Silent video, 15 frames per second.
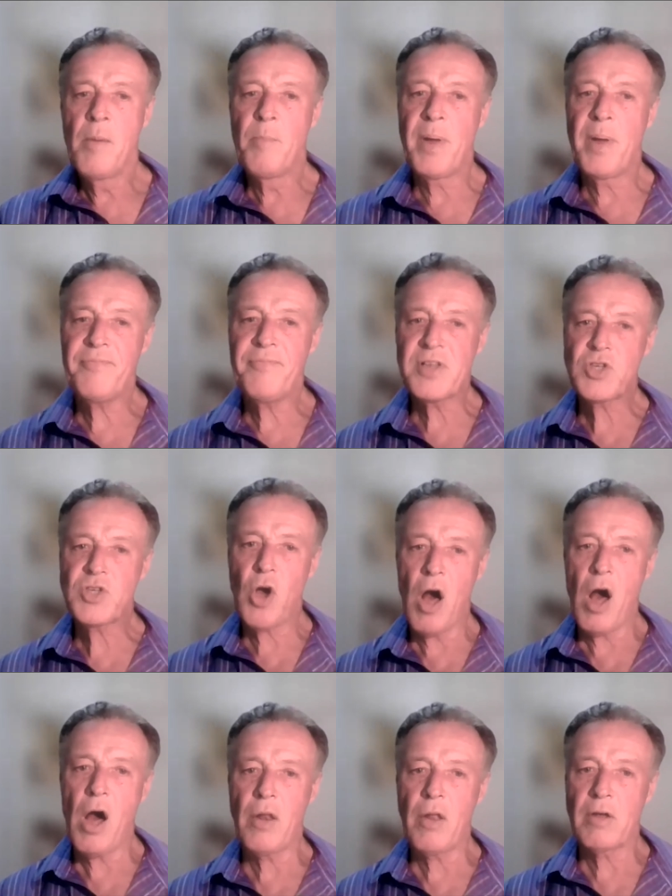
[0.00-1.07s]
But if the
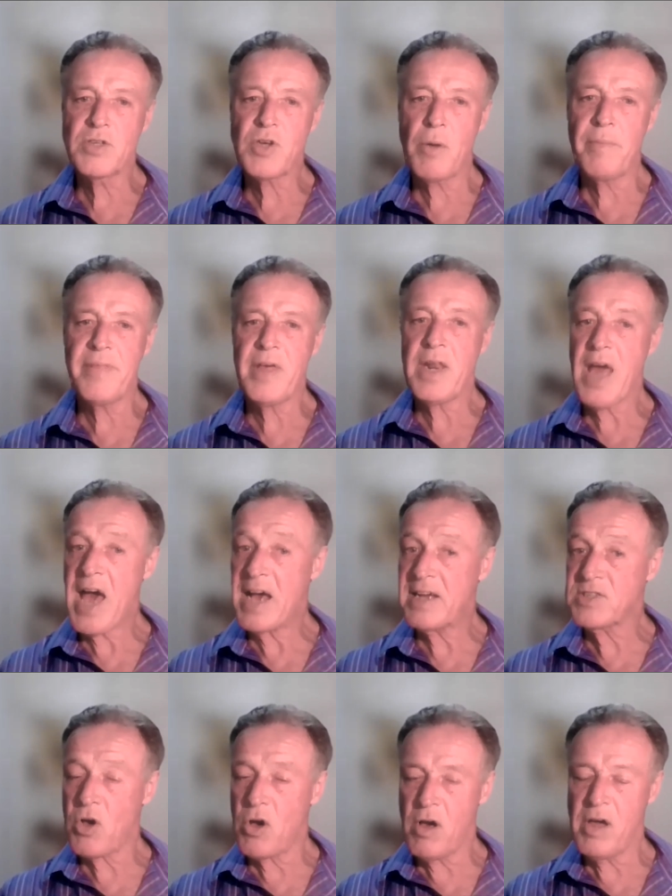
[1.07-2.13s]
child on top of that
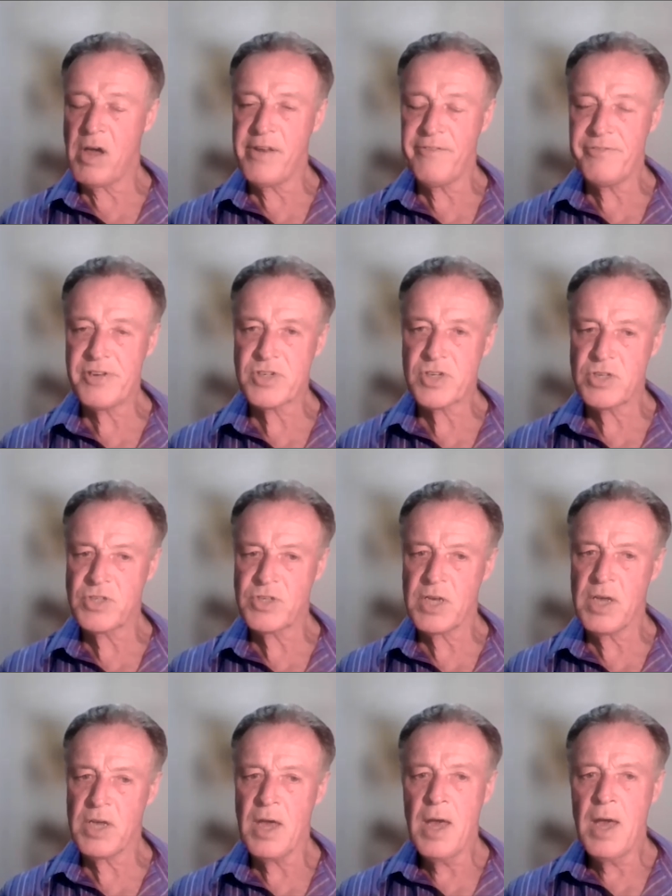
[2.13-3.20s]
has iron deficiency,